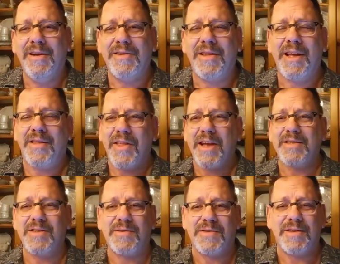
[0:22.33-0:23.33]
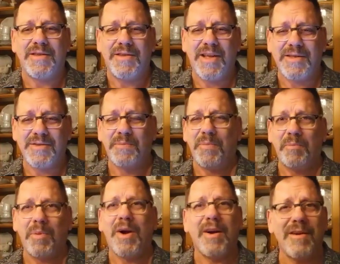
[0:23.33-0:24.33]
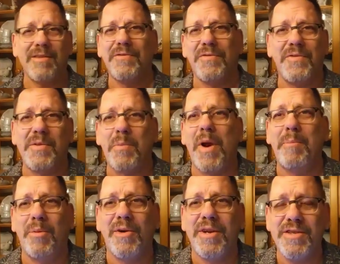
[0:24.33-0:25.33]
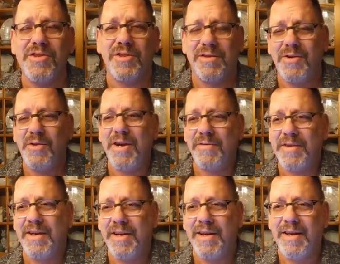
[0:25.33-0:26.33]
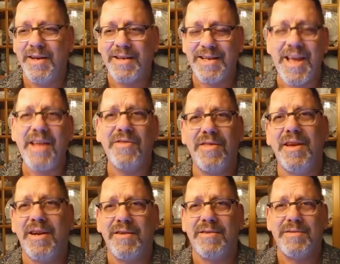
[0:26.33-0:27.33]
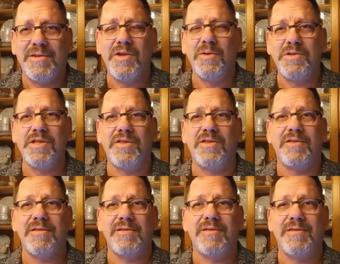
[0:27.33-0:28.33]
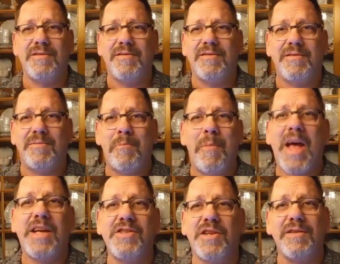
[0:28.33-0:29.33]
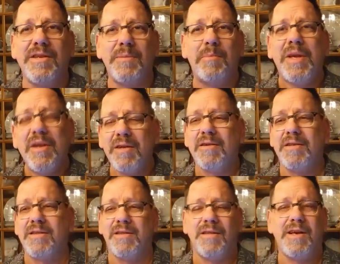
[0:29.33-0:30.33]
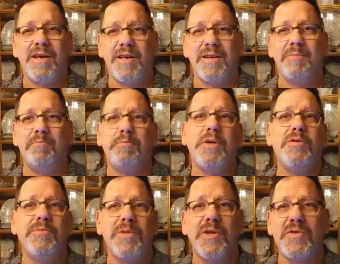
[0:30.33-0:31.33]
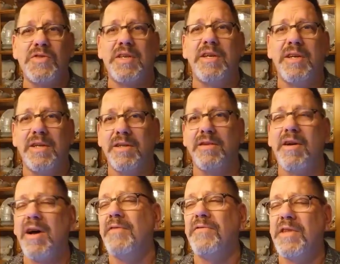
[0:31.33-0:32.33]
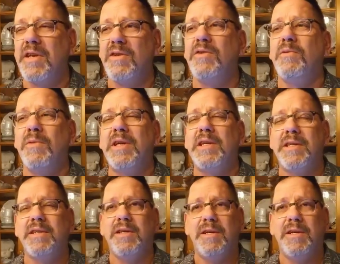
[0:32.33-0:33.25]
That that's that's part of the preparation. You have to get there. You don't just magically appear at the line and boom goes the gun and off they go running.